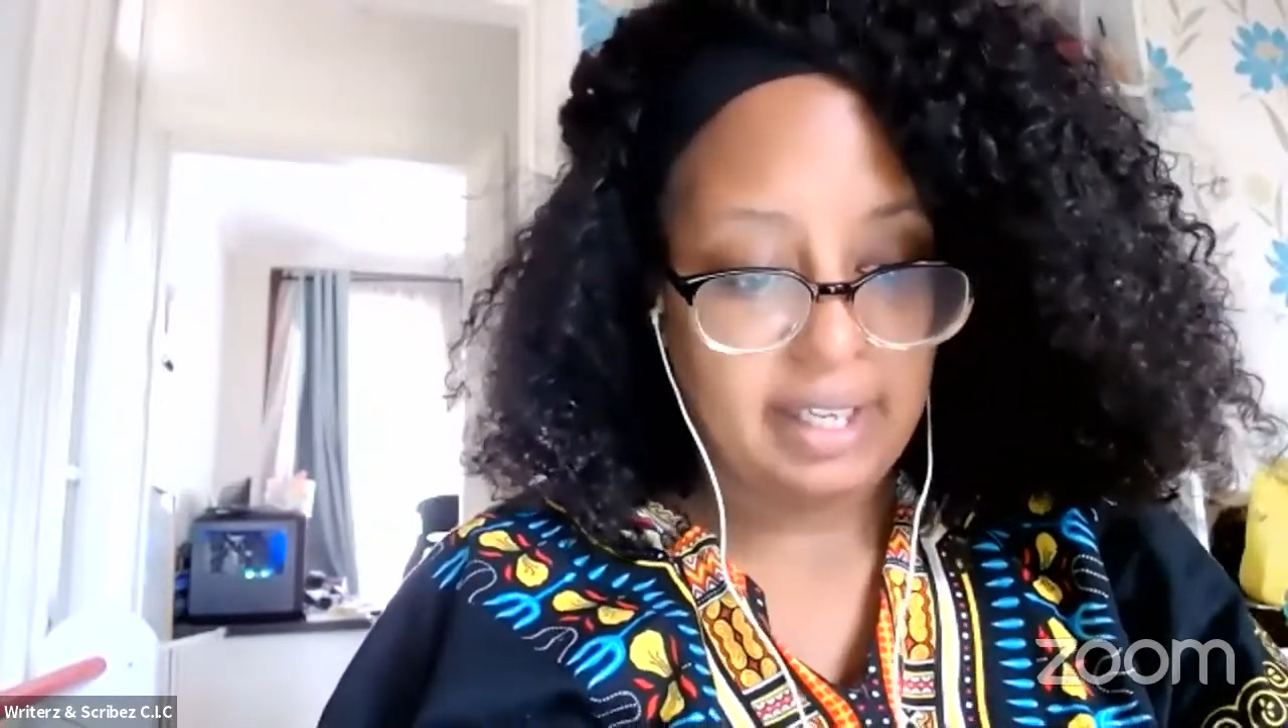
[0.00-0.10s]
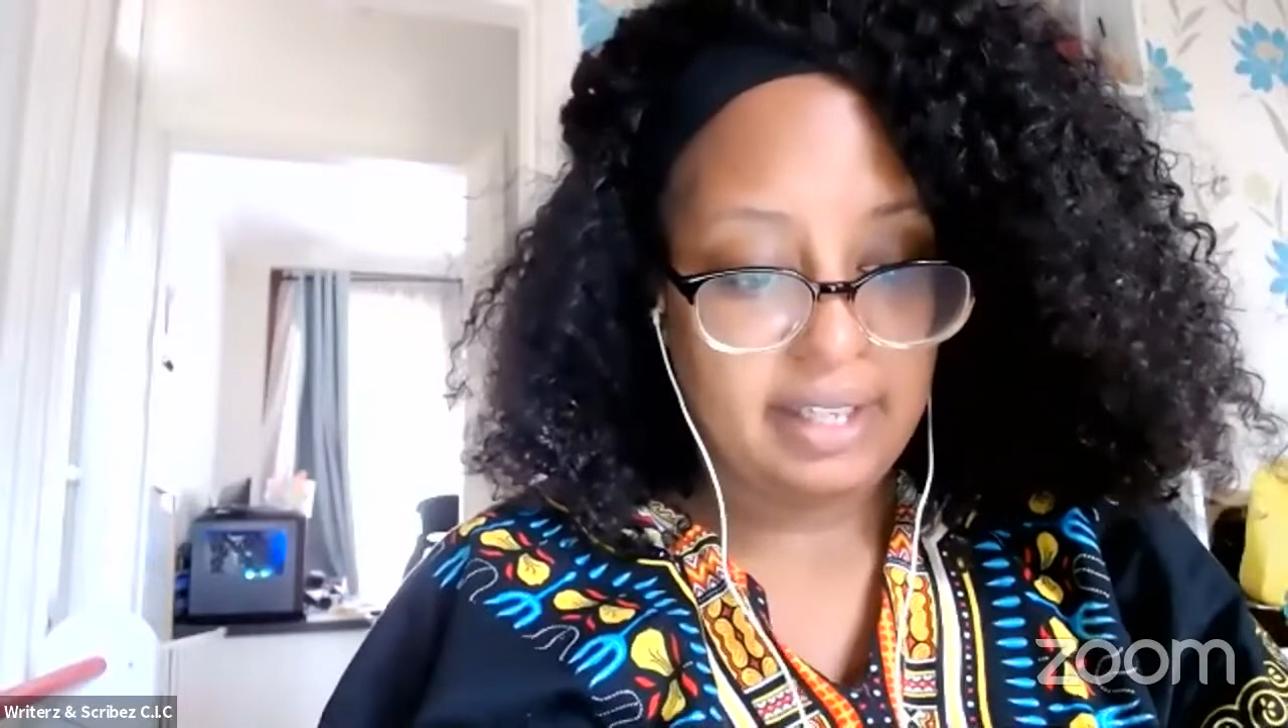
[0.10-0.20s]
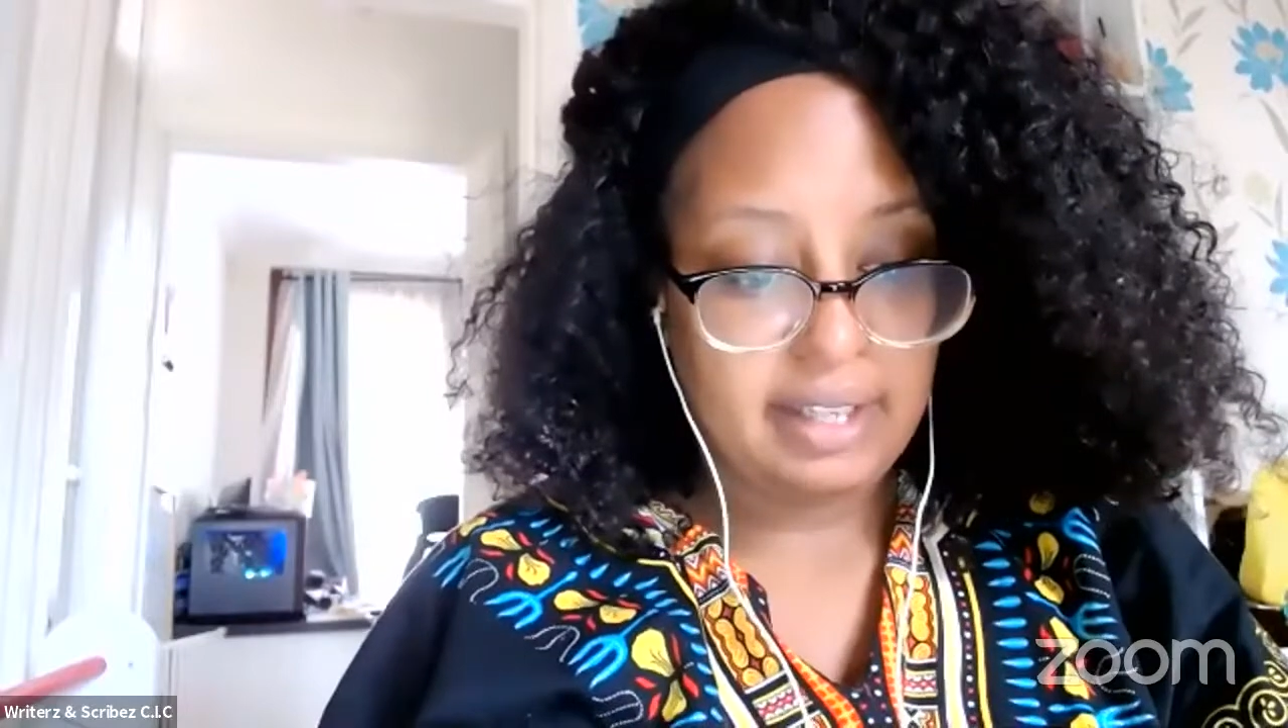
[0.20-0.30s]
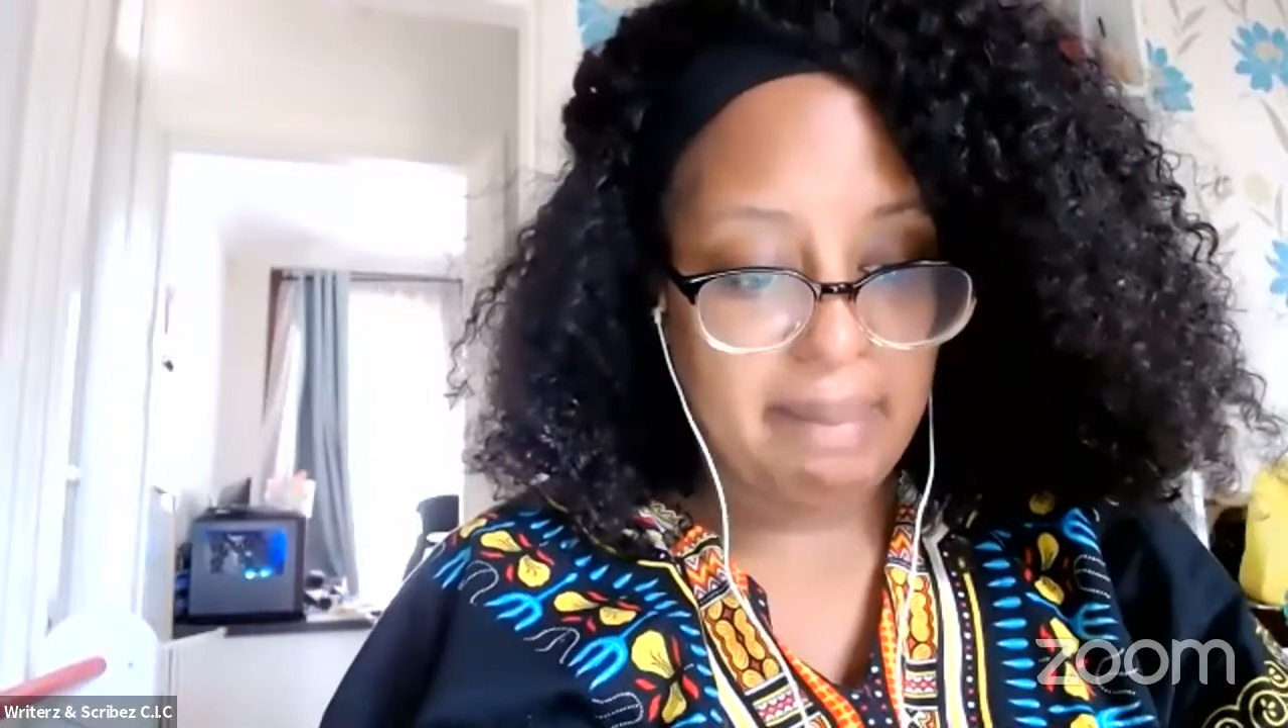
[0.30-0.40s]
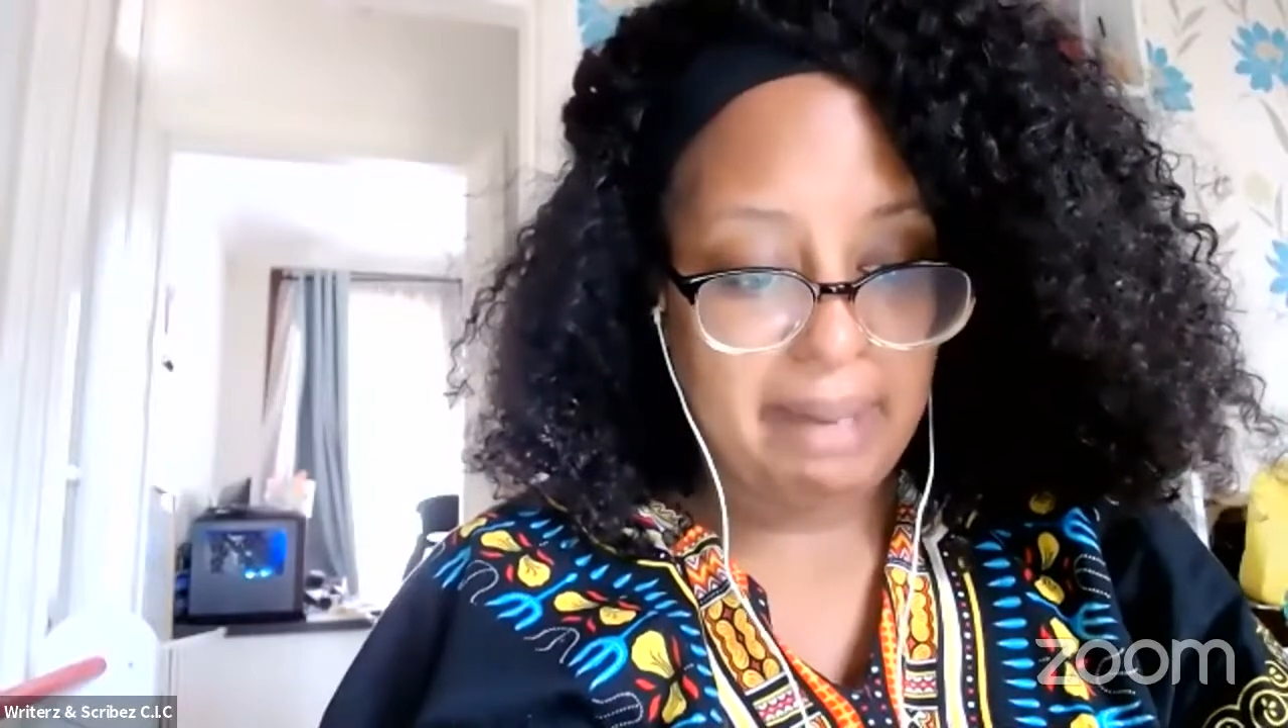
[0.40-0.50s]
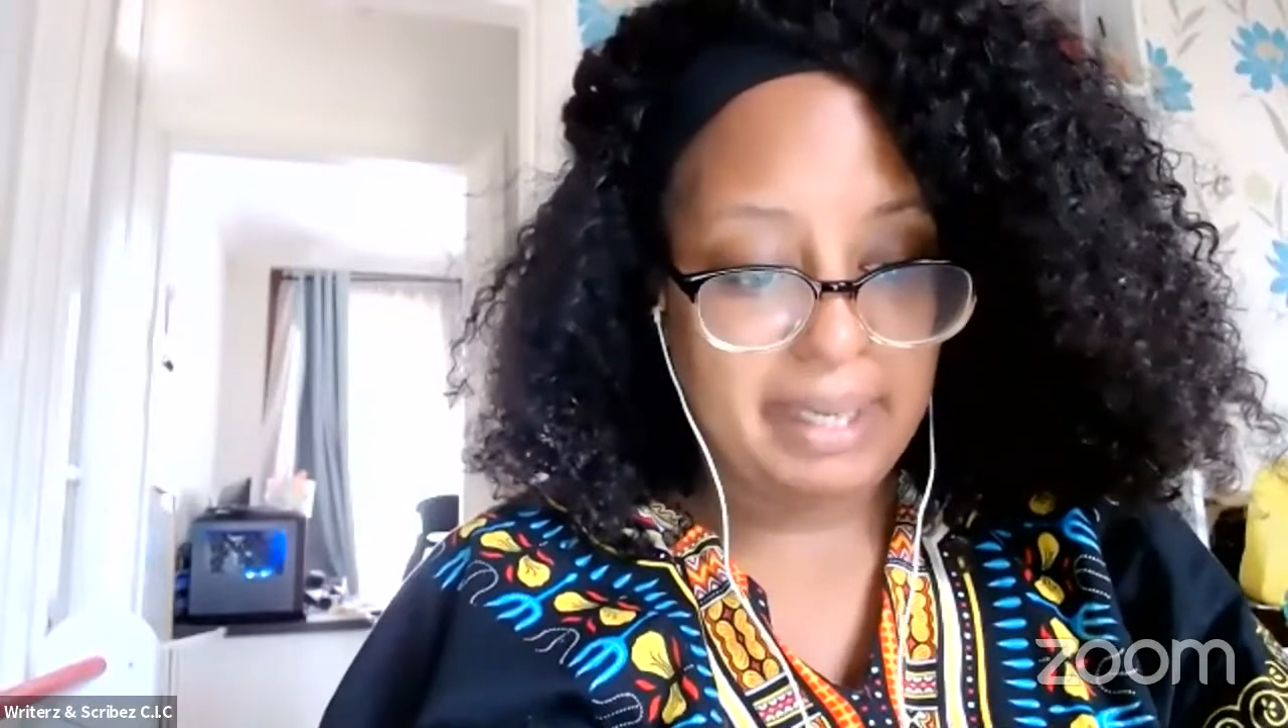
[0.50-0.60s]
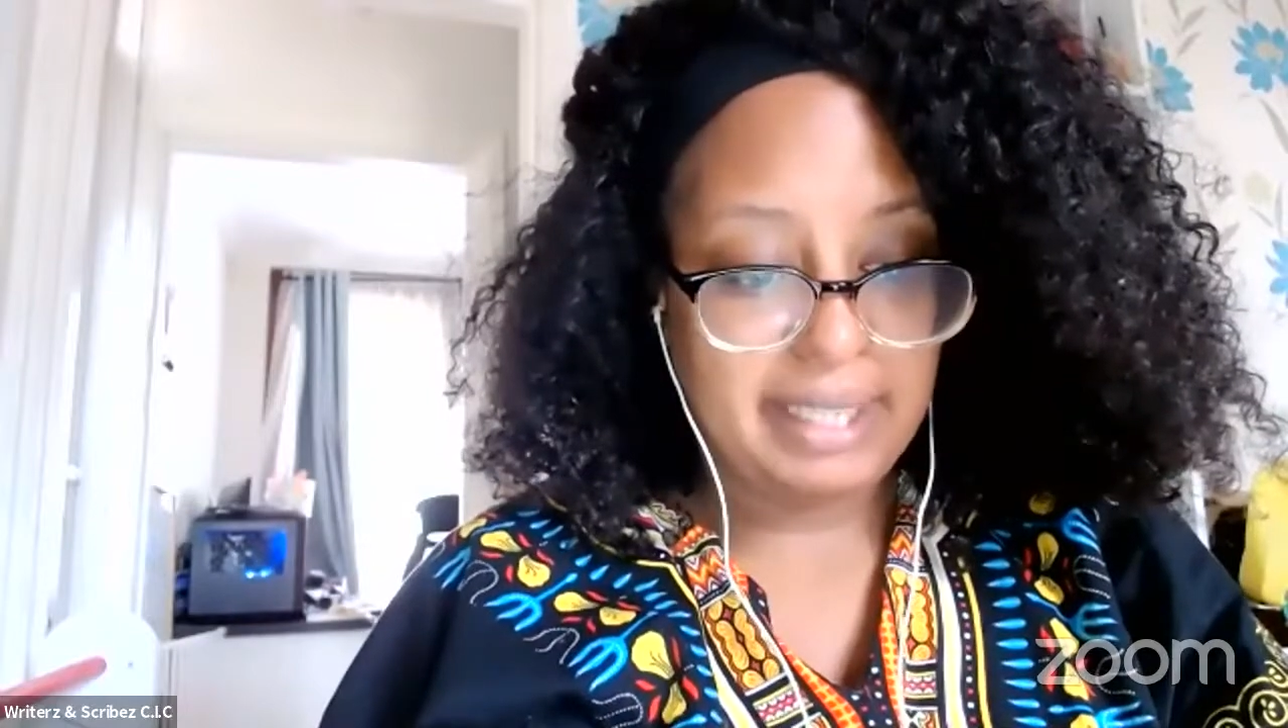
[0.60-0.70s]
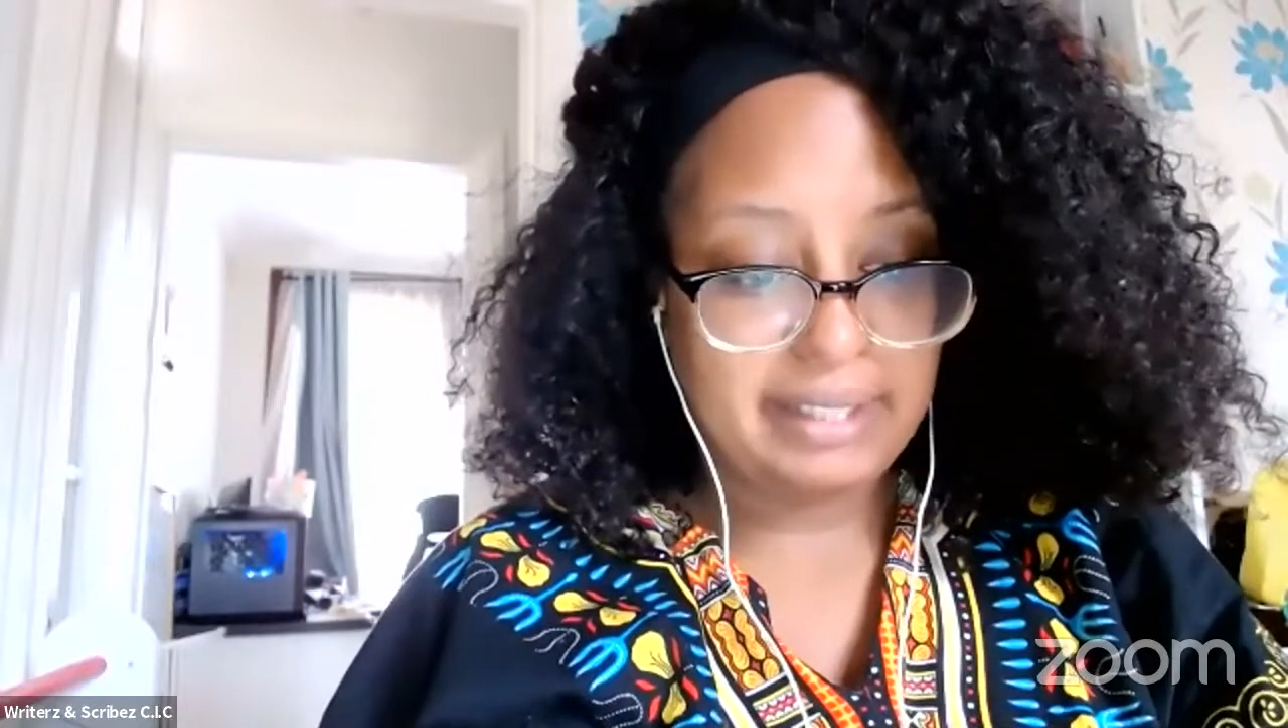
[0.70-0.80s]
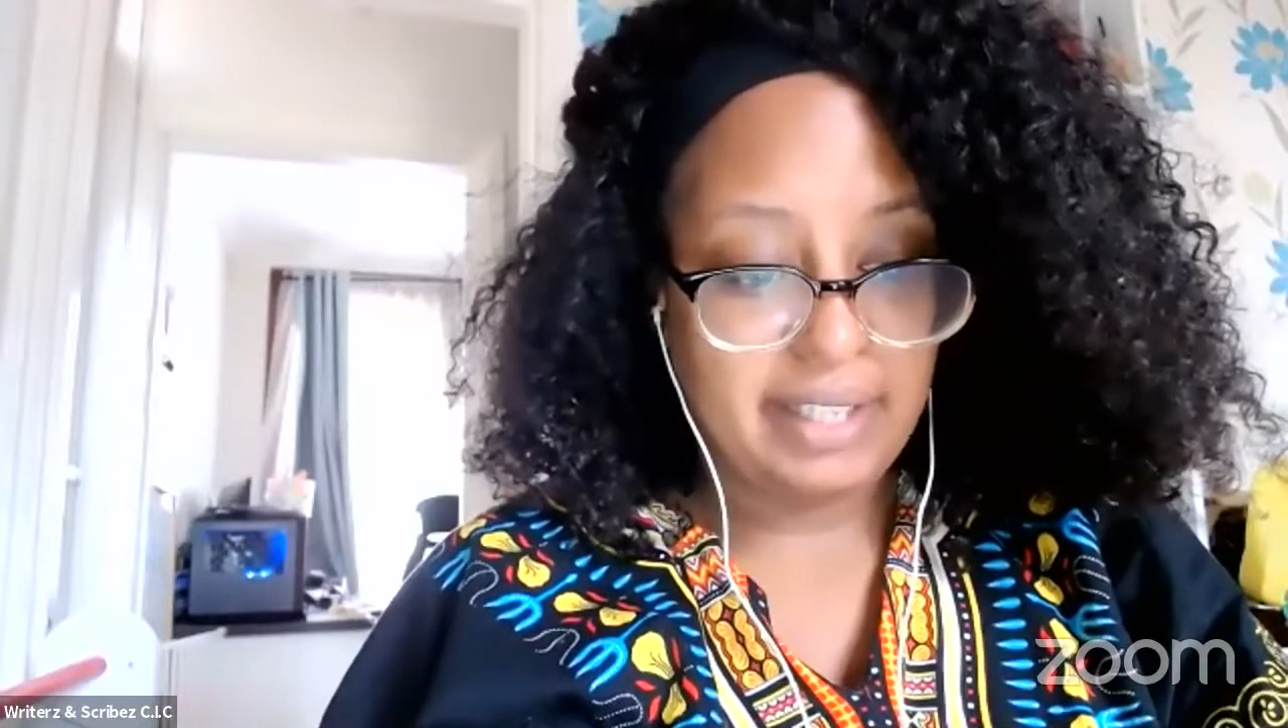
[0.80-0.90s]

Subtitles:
The baby is